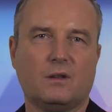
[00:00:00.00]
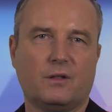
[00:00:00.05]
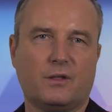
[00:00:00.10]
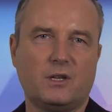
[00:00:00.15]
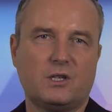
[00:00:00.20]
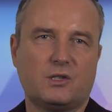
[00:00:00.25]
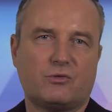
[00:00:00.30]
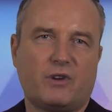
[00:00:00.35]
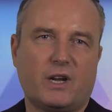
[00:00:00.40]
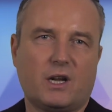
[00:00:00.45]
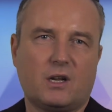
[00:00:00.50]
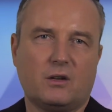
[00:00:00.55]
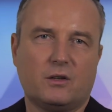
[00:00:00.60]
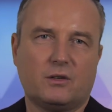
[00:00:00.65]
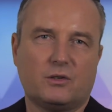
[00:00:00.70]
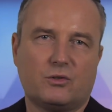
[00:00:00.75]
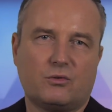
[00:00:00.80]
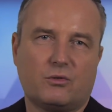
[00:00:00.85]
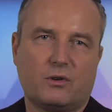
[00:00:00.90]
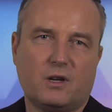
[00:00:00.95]
This
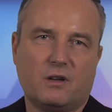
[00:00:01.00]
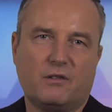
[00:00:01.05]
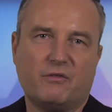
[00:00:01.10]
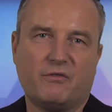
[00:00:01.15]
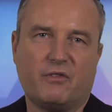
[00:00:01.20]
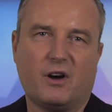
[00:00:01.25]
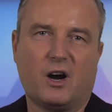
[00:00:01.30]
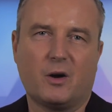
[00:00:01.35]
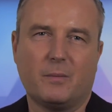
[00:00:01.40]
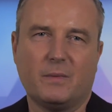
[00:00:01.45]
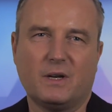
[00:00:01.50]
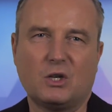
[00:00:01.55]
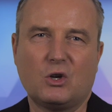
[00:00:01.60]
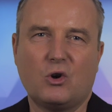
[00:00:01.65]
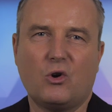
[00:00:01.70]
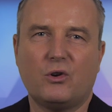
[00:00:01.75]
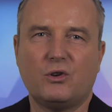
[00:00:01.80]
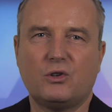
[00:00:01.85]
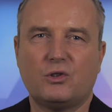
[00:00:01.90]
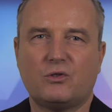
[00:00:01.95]
regulatory environment
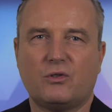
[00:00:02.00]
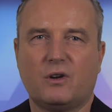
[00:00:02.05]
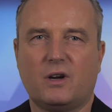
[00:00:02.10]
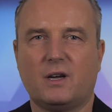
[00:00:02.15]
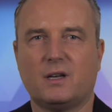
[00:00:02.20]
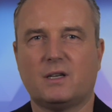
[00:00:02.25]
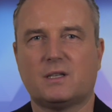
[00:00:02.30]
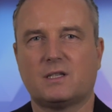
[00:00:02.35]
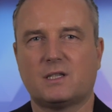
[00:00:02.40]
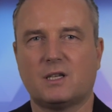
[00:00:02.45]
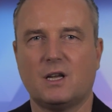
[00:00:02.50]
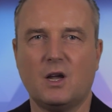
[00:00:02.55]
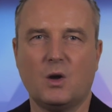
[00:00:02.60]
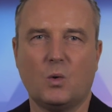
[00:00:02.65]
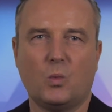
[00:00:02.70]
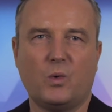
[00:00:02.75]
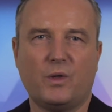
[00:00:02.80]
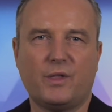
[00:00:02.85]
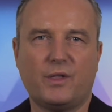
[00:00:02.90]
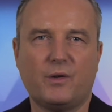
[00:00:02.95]
contrasts
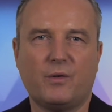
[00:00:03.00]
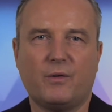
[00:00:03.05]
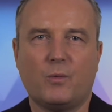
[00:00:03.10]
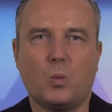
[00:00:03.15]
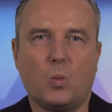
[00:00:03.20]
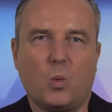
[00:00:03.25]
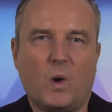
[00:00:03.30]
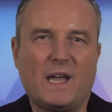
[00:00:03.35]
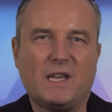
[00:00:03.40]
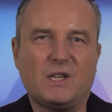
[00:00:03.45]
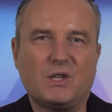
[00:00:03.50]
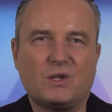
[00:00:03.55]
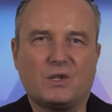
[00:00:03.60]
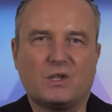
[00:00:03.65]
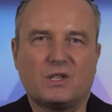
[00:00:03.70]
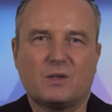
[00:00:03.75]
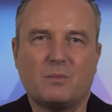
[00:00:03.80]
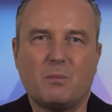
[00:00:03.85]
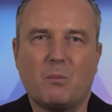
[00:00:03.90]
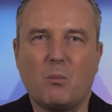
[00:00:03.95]
with the
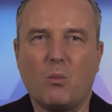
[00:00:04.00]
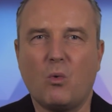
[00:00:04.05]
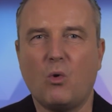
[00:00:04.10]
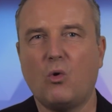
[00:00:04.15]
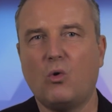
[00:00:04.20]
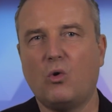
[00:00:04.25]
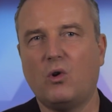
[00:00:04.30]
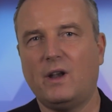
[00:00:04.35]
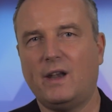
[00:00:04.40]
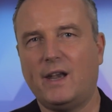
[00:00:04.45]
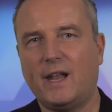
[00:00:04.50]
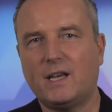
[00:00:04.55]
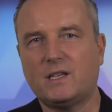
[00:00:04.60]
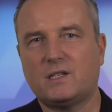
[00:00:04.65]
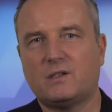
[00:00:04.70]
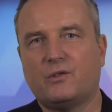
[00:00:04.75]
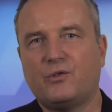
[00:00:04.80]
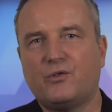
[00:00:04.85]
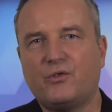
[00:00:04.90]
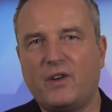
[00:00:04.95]
West's more
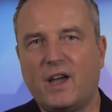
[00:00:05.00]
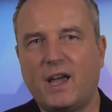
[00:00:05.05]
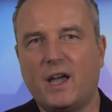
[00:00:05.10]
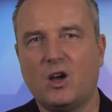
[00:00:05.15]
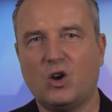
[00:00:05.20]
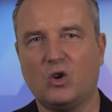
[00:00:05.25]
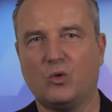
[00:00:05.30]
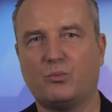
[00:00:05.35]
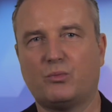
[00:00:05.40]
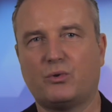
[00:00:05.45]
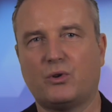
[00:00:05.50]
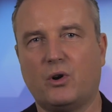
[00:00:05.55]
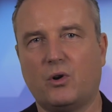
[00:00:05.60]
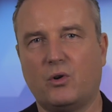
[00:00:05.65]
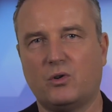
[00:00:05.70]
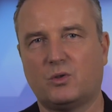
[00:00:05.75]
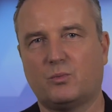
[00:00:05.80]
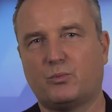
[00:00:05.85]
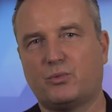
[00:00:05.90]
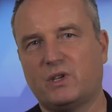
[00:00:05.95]
laissez-faire
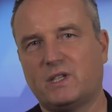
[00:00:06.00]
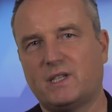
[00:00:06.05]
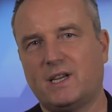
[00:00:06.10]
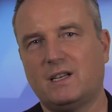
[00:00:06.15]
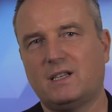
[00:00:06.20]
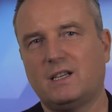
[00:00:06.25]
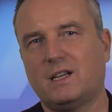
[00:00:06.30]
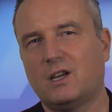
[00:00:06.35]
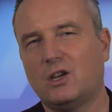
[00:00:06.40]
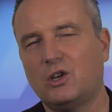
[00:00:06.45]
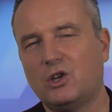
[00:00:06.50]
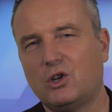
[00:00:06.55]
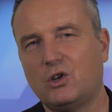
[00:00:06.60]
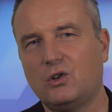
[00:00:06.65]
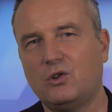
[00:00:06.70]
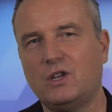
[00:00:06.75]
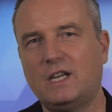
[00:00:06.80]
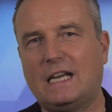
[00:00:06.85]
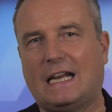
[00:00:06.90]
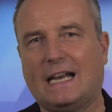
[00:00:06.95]
approach, presenting a
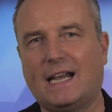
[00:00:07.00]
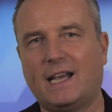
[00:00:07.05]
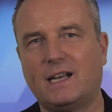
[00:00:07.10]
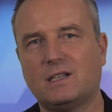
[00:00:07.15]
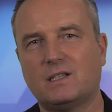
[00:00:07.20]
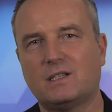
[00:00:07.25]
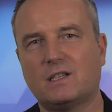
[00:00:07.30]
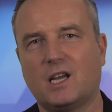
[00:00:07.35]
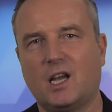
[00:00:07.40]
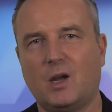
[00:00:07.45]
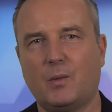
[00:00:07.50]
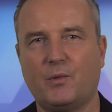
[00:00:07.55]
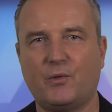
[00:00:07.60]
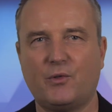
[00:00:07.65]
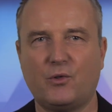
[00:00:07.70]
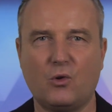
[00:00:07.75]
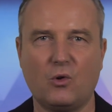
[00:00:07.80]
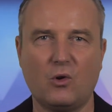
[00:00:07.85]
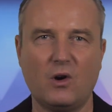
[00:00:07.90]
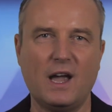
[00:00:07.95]
unique landscape
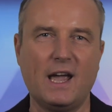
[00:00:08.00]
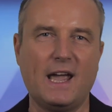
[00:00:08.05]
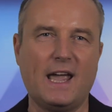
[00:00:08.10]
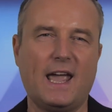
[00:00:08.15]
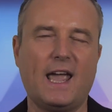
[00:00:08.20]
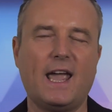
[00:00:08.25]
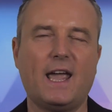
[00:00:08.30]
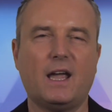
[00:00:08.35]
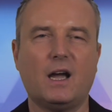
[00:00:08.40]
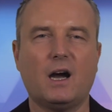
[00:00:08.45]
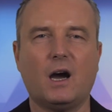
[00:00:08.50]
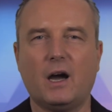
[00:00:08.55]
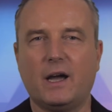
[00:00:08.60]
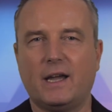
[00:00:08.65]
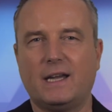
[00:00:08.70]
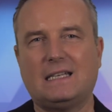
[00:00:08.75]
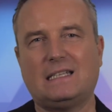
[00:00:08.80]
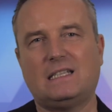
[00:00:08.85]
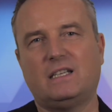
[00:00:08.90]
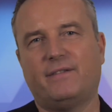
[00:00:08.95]
for
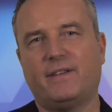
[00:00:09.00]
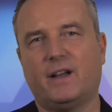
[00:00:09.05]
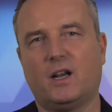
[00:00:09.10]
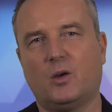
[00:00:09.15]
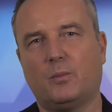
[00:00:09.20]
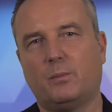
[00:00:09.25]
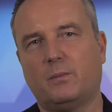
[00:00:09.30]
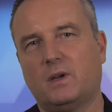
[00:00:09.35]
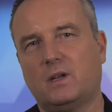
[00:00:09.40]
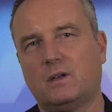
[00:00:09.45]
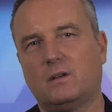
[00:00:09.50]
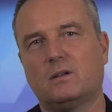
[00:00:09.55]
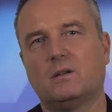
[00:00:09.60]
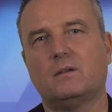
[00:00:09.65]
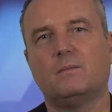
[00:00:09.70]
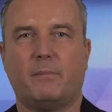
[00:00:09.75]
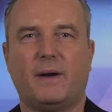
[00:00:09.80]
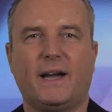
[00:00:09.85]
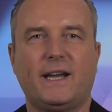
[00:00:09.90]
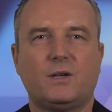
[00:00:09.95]
AI development.
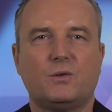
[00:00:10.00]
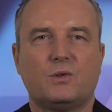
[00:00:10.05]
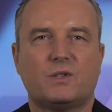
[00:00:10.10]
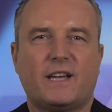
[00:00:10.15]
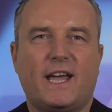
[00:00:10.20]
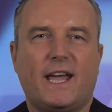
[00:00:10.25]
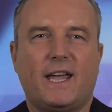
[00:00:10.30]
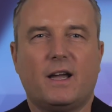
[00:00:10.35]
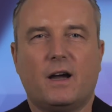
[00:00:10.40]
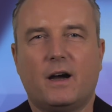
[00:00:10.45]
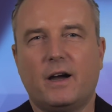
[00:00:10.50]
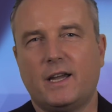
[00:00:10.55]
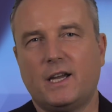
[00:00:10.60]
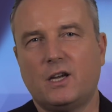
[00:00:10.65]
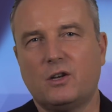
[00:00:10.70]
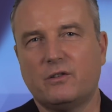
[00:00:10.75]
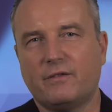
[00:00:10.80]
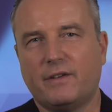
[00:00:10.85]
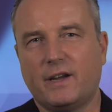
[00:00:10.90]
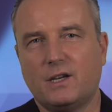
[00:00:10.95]
Baidu's AI
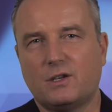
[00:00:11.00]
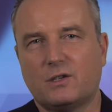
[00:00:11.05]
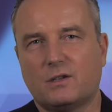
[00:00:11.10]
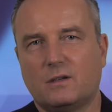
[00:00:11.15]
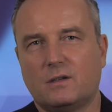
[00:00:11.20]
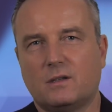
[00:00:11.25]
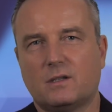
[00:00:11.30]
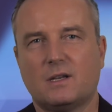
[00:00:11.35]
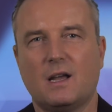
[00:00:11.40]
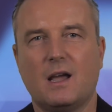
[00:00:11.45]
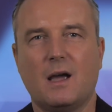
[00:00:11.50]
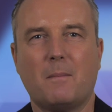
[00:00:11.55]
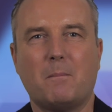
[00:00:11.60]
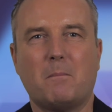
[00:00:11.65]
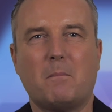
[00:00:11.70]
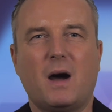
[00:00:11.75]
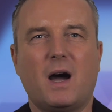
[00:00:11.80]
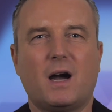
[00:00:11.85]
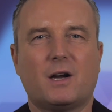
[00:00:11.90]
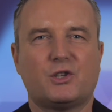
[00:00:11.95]
innovations
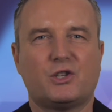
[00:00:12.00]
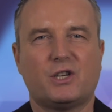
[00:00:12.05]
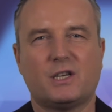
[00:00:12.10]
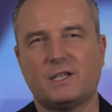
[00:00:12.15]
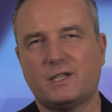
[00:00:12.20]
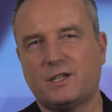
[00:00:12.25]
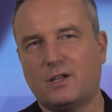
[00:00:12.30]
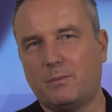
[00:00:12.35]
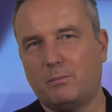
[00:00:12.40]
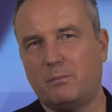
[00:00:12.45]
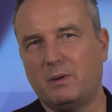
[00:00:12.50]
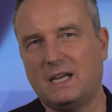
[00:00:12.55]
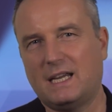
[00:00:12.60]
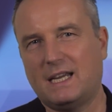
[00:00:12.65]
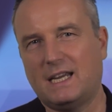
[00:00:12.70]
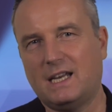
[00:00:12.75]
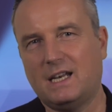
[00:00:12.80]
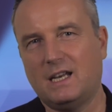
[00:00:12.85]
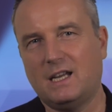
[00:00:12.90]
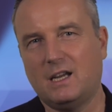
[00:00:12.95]
mark just the
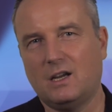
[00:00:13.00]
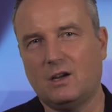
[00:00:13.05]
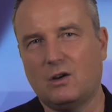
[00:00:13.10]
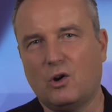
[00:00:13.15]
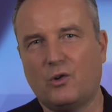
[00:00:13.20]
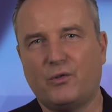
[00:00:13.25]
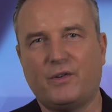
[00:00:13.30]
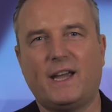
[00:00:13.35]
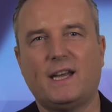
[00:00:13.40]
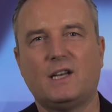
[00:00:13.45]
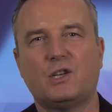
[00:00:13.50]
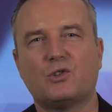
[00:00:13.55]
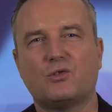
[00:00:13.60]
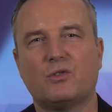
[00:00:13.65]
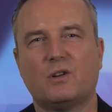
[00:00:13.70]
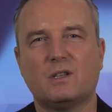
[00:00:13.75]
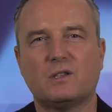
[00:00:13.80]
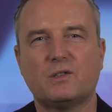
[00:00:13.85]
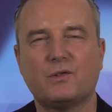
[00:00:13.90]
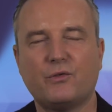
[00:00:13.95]
beginning of a
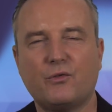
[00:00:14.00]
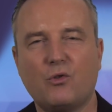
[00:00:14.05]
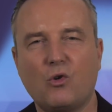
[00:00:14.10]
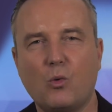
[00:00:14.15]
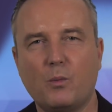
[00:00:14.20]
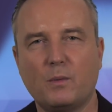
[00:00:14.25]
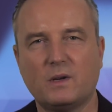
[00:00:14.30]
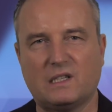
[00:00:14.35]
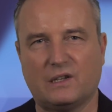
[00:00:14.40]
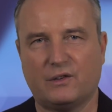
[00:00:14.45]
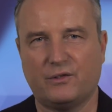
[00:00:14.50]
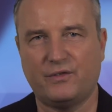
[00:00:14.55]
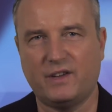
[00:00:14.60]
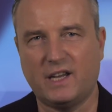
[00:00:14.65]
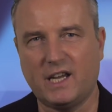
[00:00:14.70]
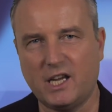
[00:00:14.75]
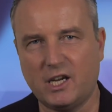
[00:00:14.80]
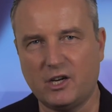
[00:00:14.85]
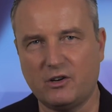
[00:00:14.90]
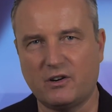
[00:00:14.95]
transformative
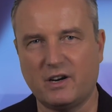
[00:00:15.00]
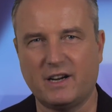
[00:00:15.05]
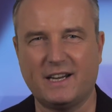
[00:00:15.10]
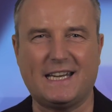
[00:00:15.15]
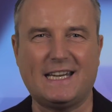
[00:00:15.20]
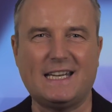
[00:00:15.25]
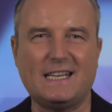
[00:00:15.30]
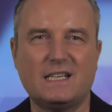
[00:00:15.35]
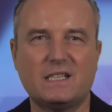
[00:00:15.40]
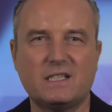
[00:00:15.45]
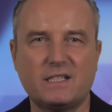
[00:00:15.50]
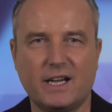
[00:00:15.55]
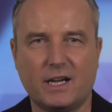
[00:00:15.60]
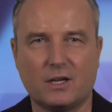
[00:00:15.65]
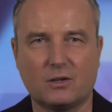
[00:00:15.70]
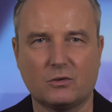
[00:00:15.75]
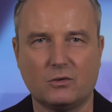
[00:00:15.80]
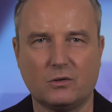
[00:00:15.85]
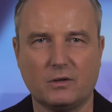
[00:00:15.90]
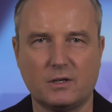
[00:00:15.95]
era in
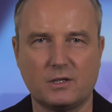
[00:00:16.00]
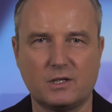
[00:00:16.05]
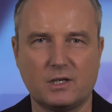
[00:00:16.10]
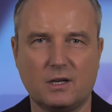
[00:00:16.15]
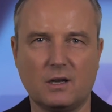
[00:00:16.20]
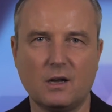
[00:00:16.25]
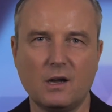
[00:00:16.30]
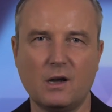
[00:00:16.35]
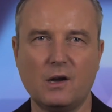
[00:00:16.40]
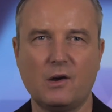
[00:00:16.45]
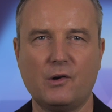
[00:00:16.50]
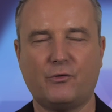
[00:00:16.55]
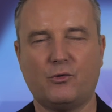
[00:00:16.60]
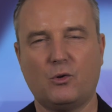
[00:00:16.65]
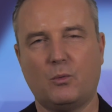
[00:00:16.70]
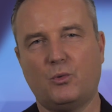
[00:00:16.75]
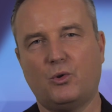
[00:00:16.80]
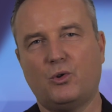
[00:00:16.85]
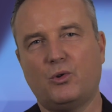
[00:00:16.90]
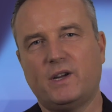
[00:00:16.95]
technology.
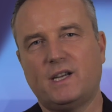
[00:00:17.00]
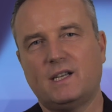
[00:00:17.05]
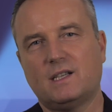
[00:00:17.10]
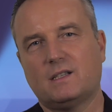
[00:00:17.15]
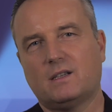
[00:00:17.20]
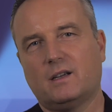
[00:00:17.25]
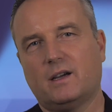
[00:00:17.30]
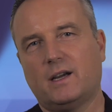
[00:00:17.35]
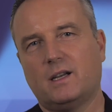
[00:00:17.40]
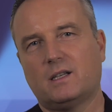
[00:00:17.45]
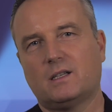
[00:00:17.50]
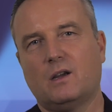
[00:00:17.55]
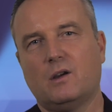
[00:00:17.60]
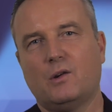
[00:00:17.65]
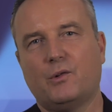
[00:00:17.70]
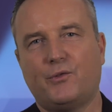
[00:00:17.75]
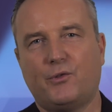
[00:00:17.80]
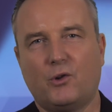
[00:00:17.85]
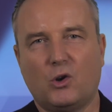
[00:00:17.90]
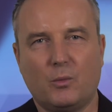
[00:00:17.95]
For more insights,
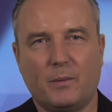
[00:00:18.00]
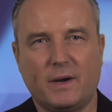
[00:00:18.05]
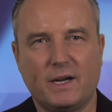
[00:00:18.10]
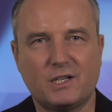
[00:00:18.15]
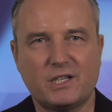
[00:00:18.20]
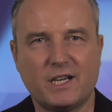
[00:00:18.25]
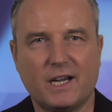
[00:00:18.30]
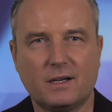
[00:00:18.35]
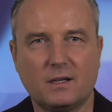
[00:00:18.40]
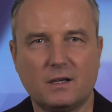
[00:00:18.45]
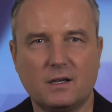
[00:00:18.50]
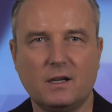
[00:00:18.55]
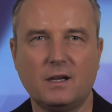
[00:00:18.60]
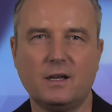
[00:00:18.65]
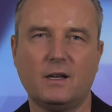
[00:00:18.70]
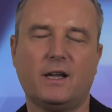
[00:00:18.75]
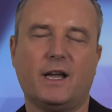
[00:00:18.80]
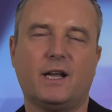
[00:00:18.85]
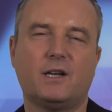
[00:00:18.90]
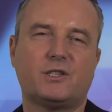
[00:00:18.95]
follow my channel
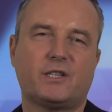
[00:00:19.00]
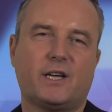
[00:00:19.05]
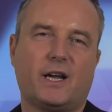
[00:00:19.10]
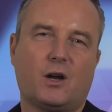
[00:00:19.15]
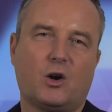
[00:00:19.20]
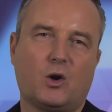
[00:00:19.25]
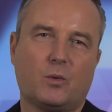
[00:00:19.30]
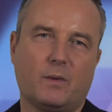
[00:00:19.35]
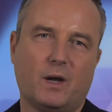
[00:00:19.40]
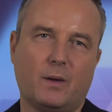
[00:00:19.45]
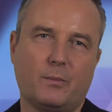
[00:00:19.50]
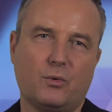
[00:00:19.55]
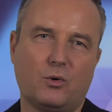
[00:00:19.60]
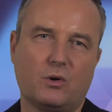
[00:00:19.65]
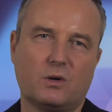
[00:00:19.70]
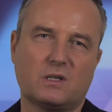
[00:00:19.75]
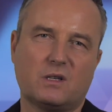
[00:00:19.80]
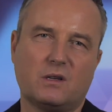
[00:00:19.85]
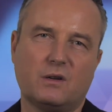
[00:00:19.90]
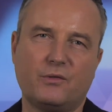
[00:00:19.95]
and check out my
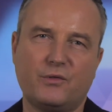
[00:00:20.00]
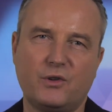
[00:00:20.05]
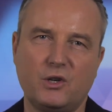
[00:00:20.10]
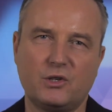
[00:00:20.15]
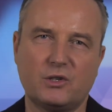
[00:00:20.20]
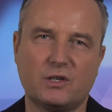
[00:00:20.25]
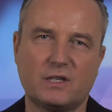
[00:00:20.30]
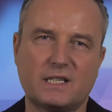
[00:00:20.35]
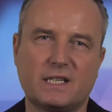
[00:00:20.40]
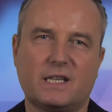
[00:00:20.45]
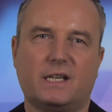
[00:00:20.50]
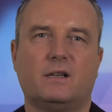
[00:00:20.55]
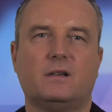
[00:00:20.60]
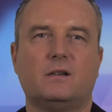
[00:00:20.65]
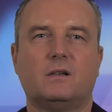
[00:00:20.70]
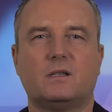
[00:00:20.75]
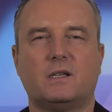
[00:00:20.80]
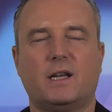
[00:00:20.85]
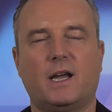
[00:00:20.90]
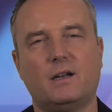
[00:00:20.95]
books, Future
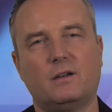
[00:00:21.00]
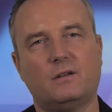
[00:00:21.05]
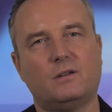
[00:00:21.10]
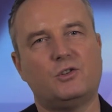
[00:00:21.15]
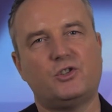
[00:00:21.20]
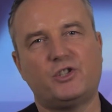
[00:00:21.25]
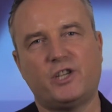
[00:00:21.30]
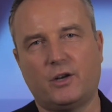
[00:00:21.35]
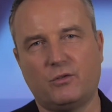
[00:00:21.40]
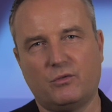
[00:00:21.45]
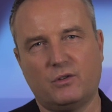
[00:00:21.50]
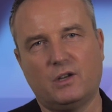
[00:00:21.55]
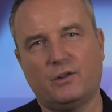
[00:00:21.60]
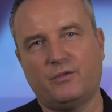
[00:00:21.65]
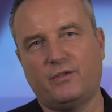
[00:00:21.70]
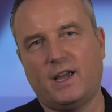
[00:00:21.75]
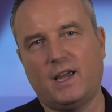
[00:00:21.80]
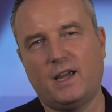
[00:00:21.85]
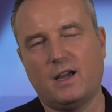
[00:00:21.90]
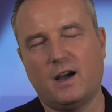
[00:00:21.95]
Skills and
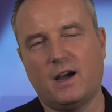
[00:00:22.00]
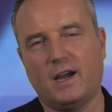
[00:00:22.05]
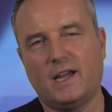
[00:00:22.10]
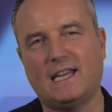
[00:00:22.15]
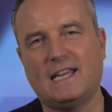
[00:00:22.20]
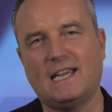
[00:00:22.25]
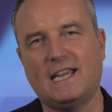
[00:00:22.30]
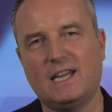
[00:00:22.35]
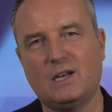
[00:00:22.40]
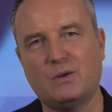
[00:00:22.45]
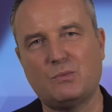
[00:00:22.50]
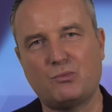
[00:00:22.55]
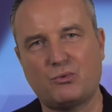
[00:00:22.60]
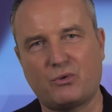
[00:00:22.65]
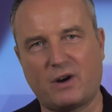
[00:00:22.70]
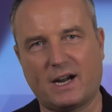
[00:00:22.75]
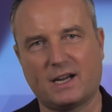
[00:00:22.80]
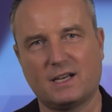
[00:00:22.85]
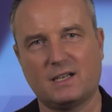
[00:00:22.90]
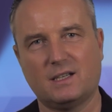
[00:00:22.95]
Generative AI in
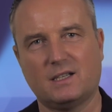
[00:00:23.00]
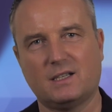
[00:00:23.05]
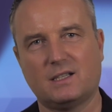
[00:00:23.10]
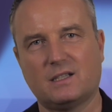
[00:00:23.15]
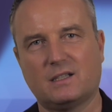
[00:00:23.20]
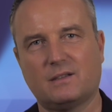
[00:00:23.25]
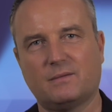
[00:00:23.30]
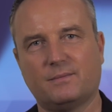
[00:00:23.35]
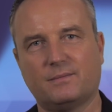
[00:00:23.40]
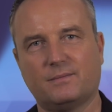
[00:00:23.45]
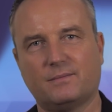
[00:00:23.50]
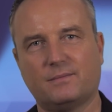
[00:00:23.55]
Practice.